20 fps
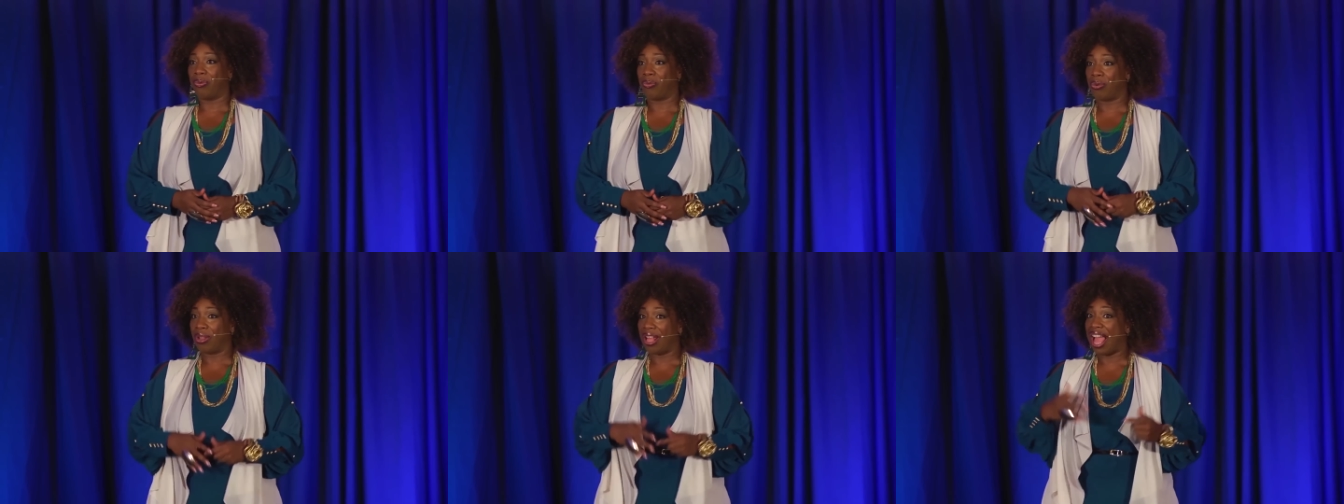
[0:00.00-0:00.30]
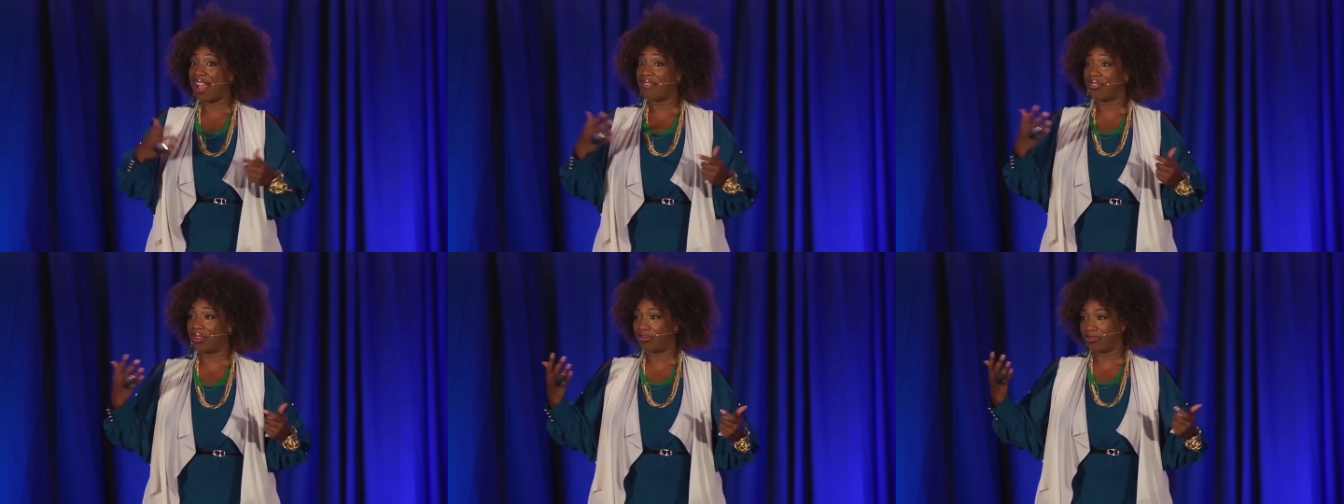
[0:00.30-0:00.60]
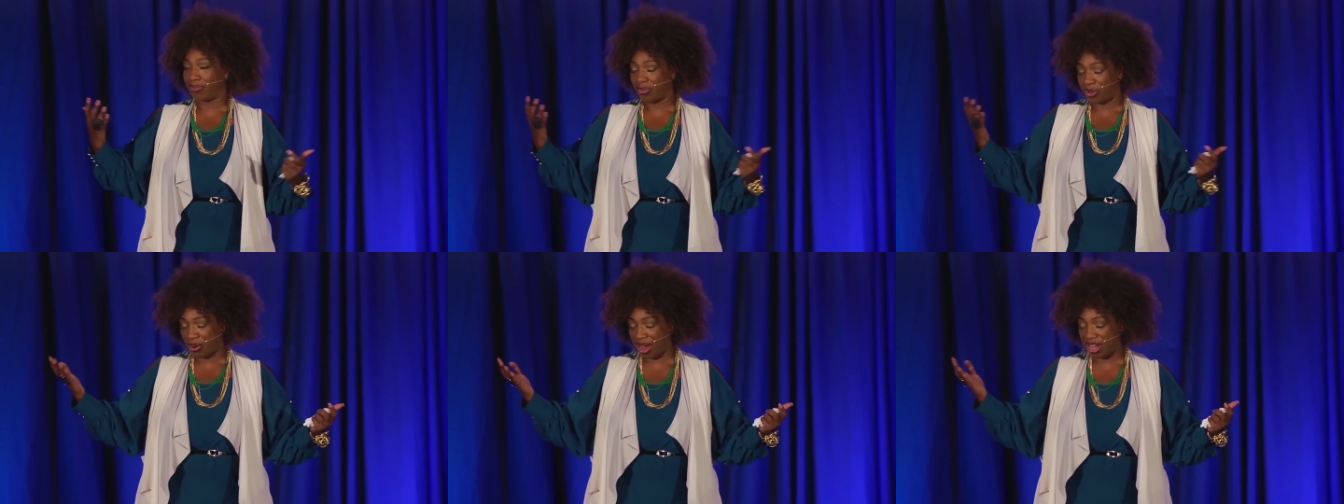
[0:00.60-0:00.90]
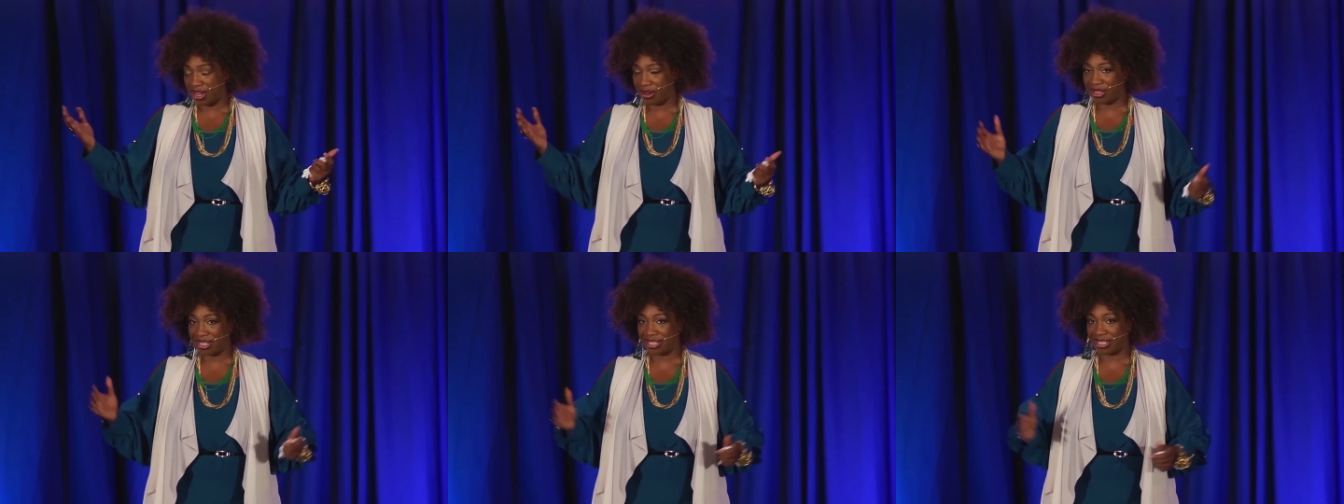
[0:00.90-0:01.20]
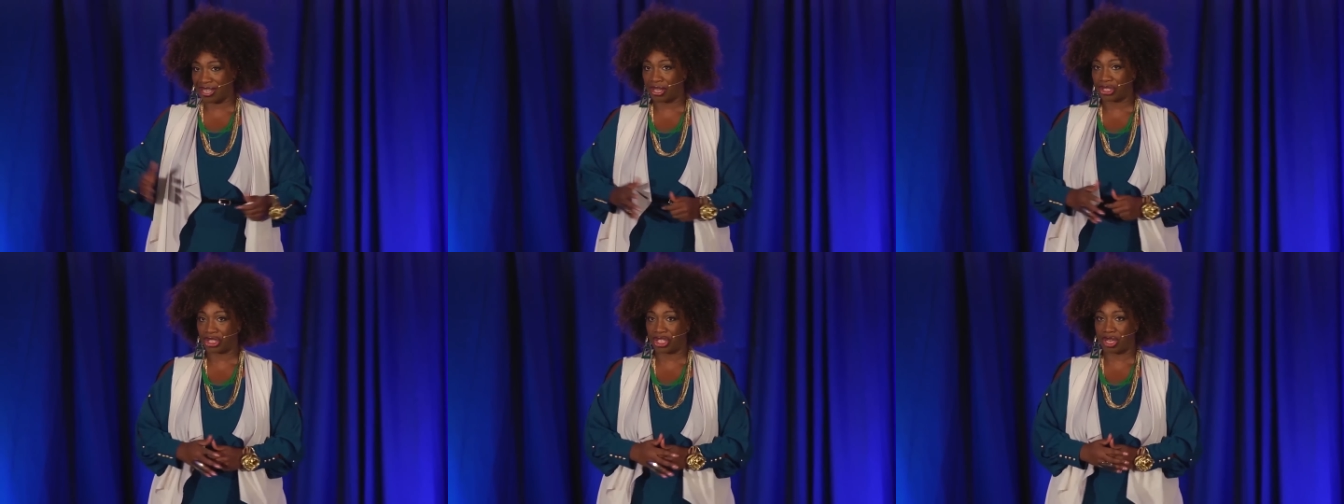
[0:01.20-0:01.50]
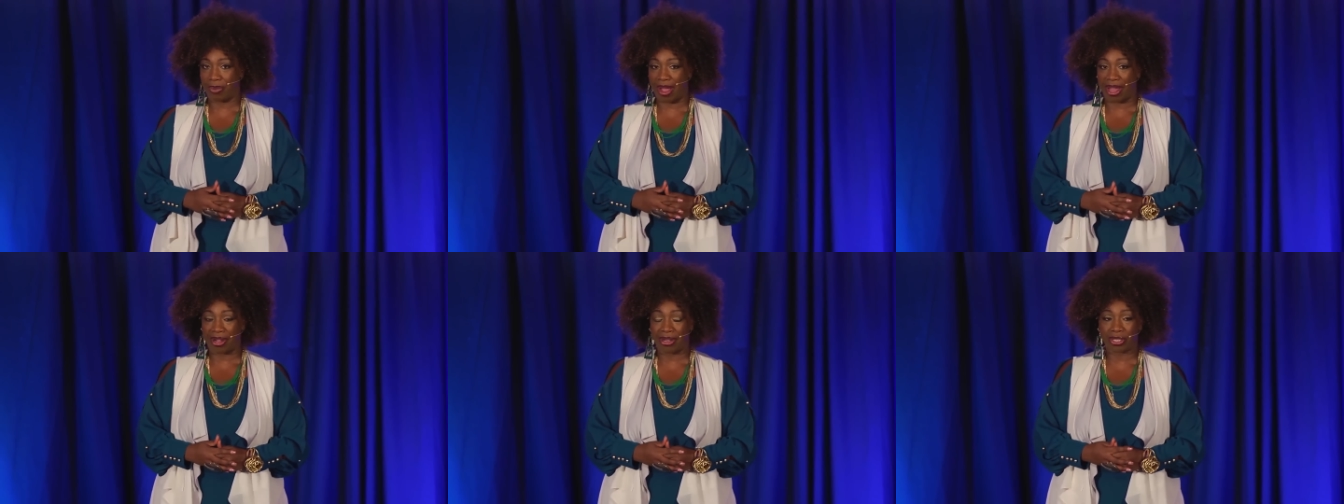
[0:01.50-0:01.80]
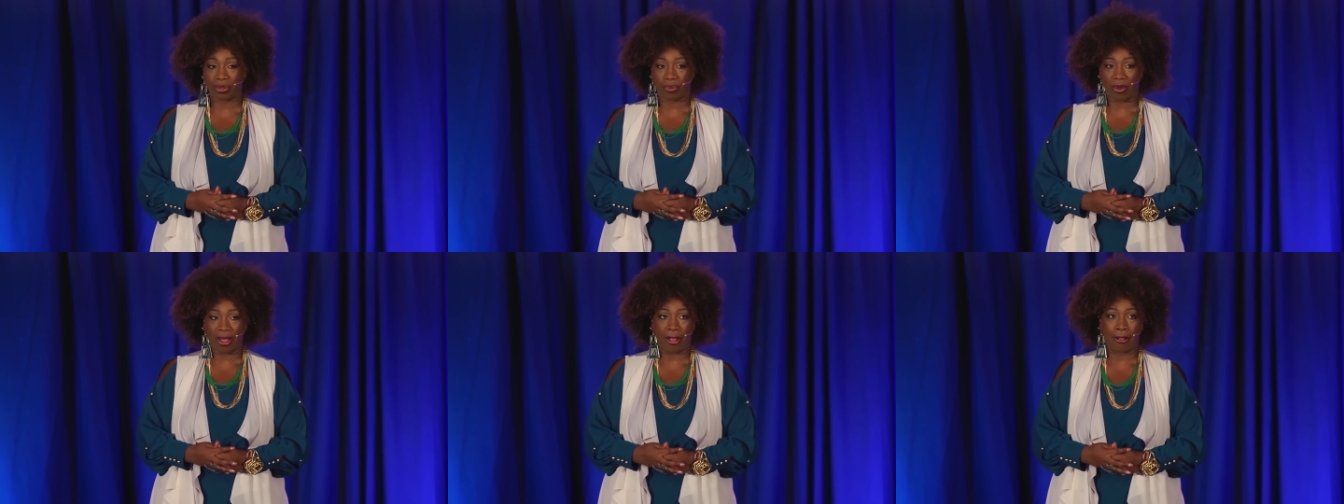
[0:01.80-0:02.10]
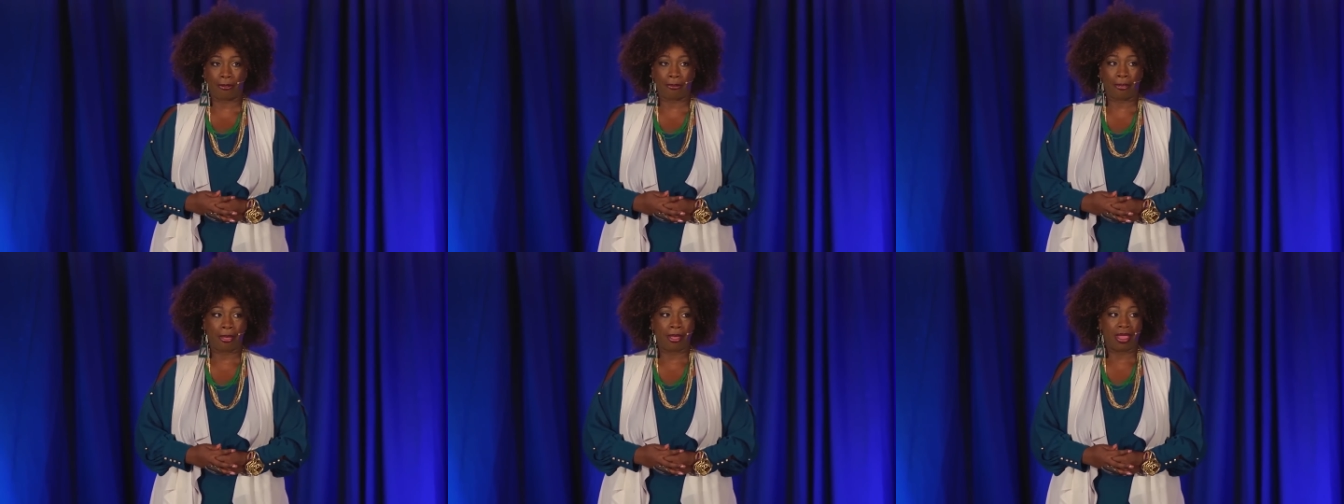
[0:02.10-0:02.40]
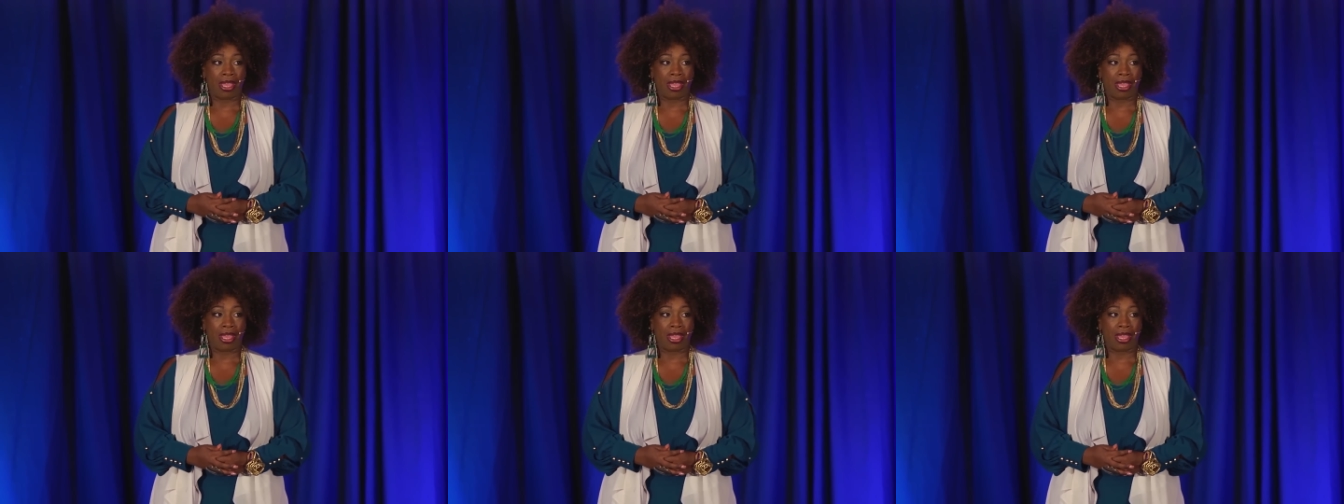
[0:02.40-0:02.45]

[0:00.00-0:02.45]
we'll have a greater discussion about it as well.